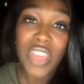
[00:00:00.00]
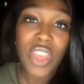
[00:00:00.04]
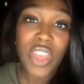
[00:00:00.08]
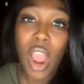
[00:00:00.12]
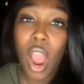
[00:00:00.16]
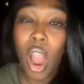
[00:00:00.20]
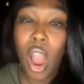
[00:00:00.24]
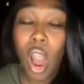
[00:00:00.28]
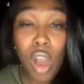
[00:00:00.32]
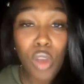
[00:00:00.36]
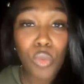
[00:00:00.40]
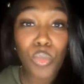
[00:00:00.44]

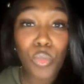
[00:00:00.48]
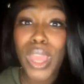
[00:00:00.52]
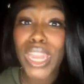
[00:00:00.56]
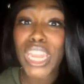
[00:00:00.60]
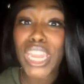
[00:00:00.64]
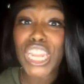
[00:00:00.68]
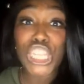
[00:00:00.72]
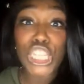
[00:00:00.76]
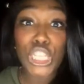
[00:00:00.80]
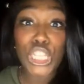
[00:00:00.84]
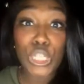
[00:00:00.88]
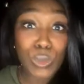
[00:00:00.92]
They're
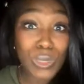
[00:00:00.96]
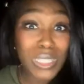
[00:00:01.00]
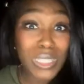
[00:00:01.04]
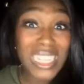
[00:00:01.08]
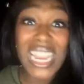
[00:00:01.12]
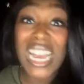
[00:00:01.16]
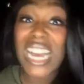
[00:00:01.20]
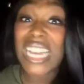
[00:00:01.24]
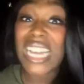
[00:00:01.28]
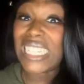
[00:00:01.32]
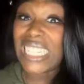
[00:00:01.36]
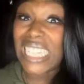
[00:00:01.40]
already losing
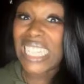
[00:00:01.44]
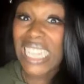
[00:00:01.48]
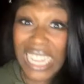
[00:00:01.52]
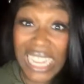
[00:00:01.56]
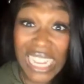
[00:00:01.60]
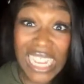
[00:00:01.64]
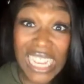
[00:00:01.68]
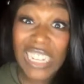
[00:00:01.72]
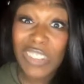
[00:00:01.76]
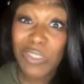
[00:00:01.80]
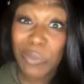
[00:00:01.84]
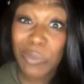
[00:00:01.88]
a
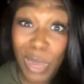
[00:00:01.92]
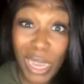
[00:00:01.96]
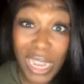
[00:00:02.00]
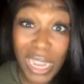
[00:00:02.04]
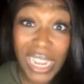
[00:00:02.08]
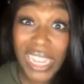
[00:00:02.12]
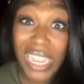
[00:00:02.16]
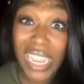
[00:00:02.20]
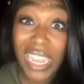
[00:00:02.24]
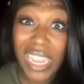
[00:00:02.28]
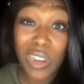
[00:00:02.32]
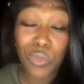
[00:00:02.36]
ton of
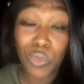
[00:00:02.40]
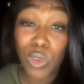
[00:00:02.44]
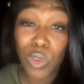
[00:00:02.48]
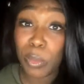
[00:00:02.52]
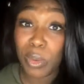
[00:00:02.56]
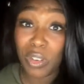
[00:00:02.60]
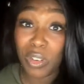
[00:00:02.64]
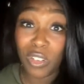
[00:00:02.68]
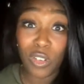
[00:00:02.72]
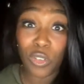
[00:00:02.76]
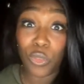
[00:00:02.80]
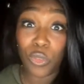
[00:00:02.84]
money getting
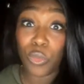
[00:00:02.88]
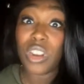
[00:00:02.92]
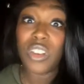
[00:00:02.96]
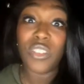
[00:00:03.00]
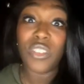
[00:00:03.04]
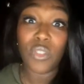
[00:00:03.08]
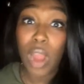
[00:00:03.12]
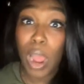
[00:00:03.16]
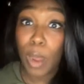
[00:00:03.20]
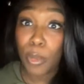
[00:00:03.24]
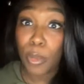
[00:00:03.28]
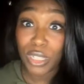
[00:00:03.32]
rid
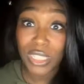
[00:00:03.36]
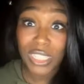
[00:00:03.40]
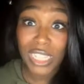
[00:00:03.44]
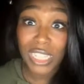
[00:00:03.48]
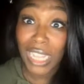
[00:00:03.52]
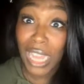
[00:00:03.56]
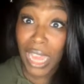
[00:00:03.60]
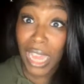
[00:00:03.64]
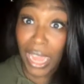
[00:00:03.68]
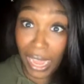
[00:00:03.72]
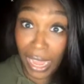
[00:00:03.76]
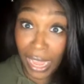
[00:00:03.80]
of Robert
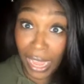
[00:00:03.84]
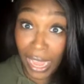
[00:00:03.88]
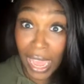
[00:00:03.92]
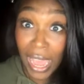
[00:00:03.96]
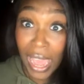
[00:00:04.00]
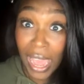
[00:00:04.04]
Saleh,